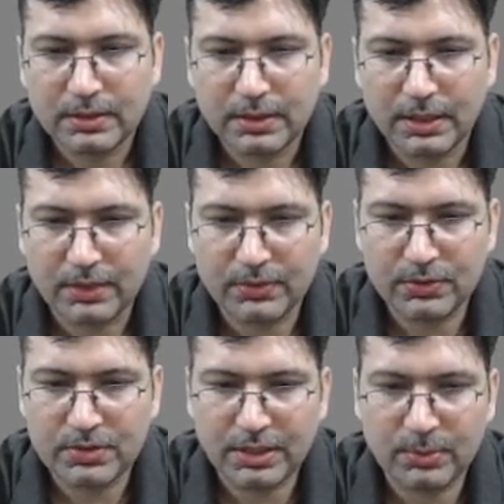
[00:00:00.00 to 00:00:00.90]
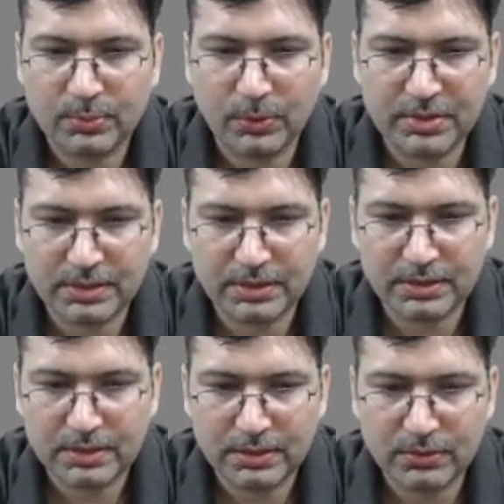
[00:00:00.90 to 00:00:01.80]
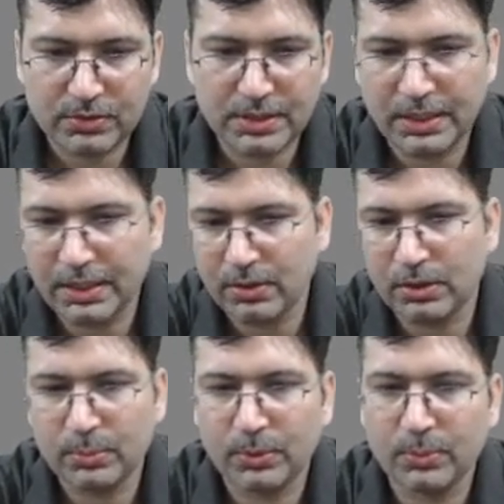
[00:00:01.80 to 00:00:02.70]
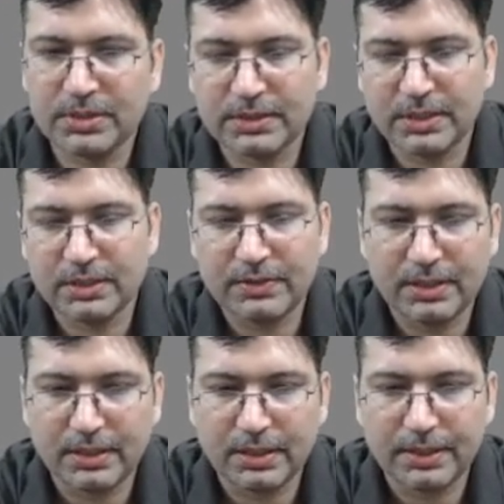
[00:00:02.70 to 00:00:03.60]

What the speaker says: And if you check the permissions, you see that all the permissions have been denied.